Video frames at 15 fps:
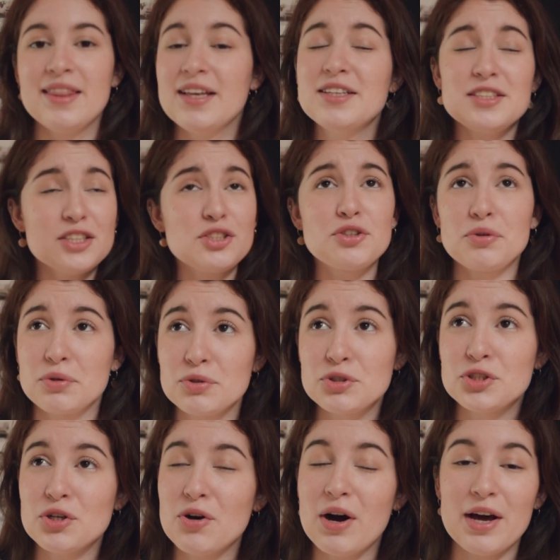This is
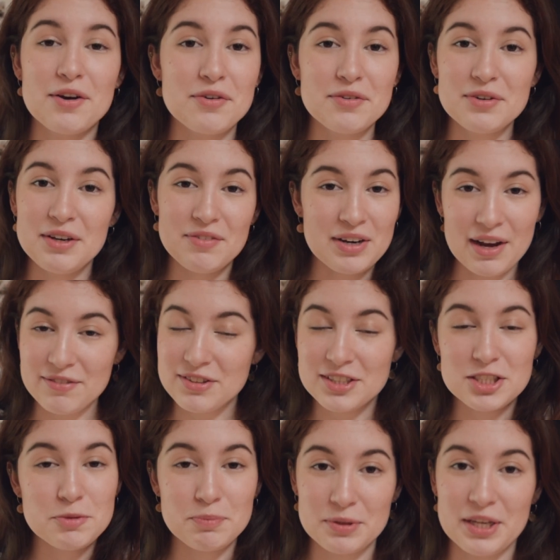crucial. I don't even have to
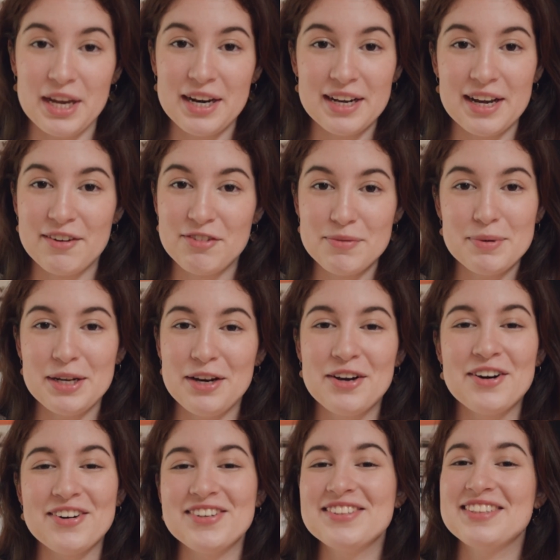explain it. Everybody
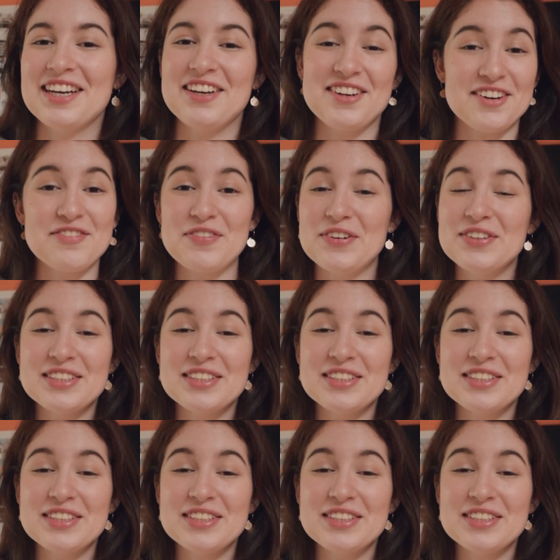knows that your phone